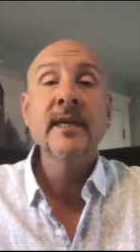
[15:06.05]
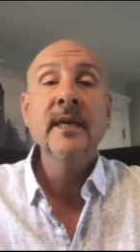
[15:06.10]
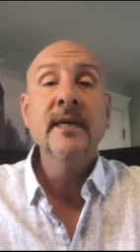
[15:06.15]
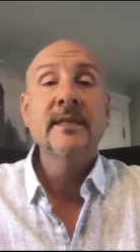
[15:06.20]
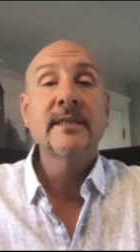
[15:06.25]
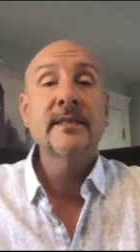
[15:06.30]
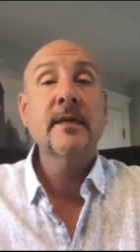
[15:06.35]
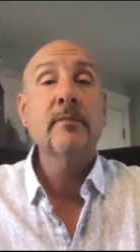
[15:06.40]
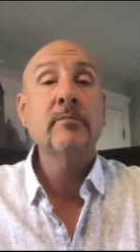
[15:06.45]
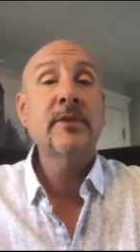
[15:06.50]

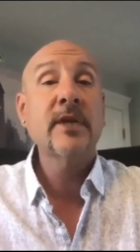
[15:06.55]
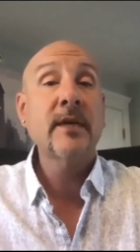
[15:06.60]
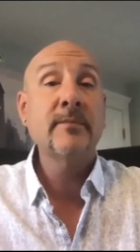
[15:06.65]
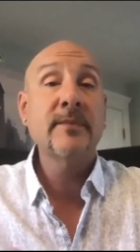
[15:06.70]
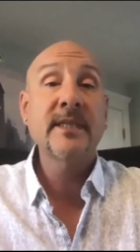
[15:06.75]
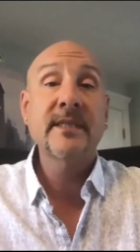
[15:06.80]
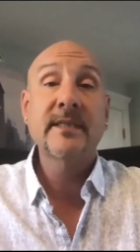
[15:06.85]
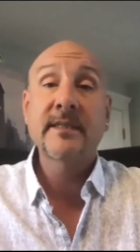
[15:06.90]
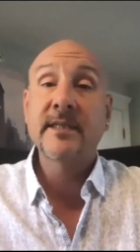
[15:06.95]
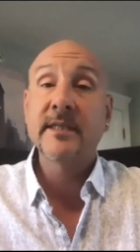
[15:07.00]
sometimes
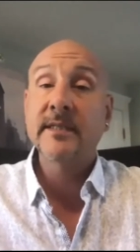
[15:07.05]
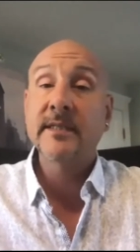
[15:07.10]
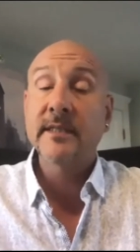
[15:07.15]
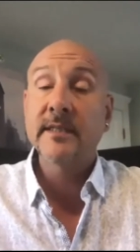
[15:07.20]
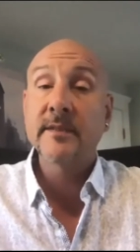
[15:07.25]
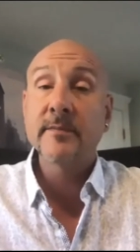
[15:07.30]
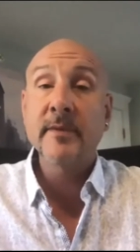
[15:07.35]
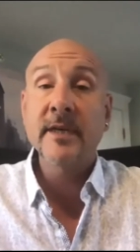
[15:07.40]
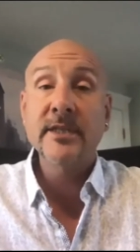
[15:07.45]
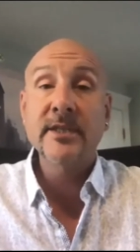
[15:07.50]
it's just
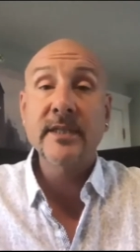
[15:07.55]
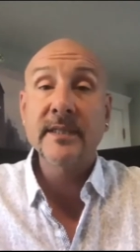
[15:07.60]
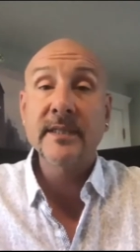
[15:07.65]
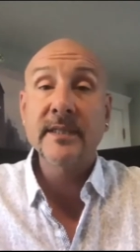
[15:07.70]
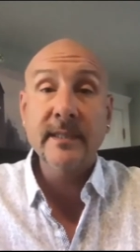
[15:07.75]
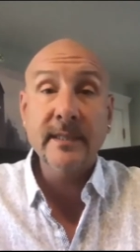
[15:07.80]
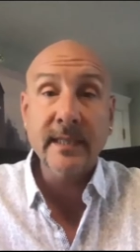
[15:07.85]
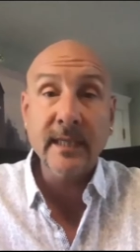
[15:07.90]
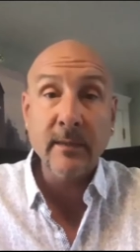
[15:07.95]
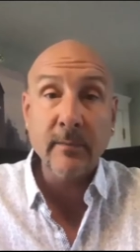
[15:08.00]
as much as
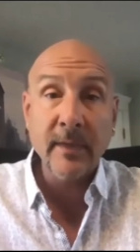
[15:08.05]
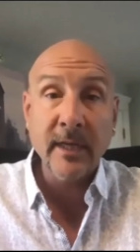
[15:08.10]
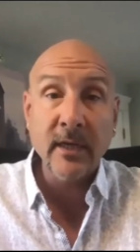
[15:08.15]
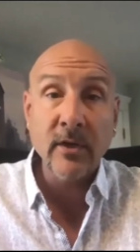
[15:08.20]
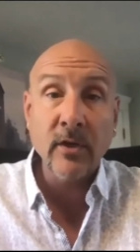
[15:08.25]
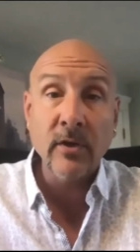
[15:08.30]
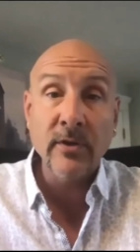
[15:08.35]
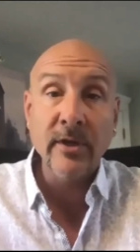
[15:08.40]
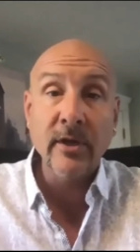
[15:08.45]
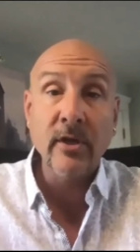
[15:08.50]
steaming
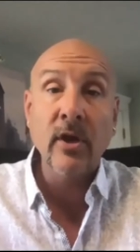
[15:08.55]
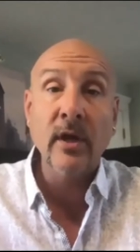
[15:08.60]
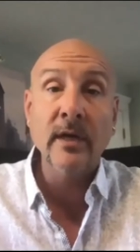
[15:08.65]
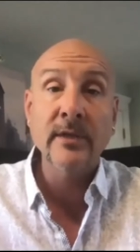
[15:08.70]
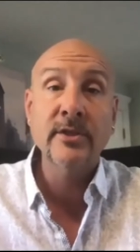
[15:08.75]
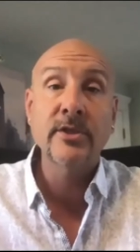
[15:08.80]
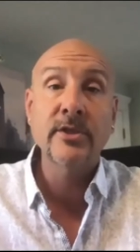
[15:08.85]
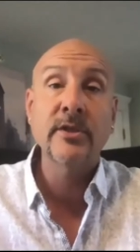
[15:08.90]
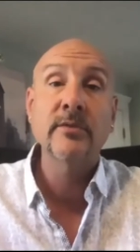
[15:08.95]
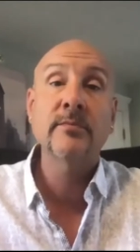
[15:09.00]
all the
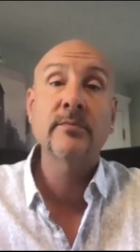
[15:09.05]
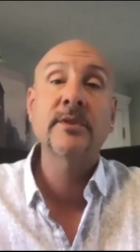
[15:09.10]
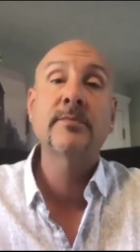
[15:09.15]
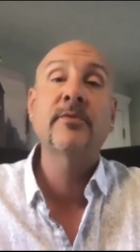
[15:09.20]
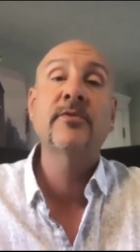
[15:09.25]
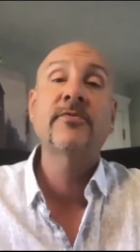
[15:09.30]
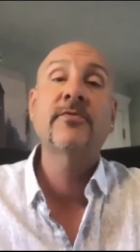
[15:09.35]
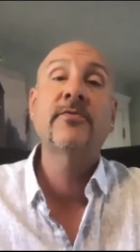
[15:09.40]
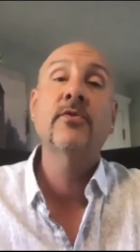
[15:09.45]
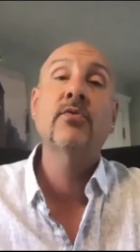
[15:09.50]
costumes
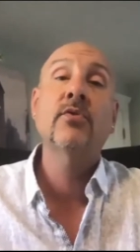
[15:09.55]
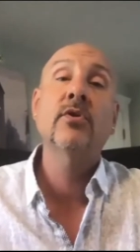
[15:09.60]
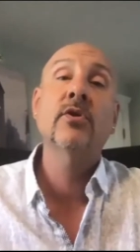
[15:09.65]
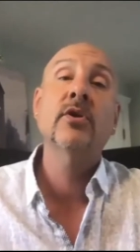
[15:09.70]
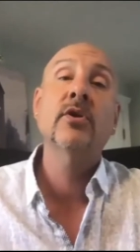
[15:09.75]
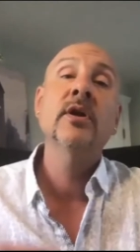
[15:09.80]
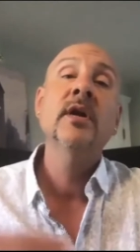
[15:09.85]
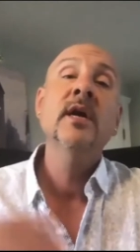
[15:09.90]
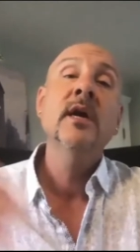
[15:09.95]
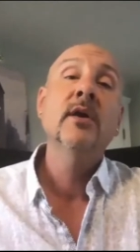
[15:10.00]
before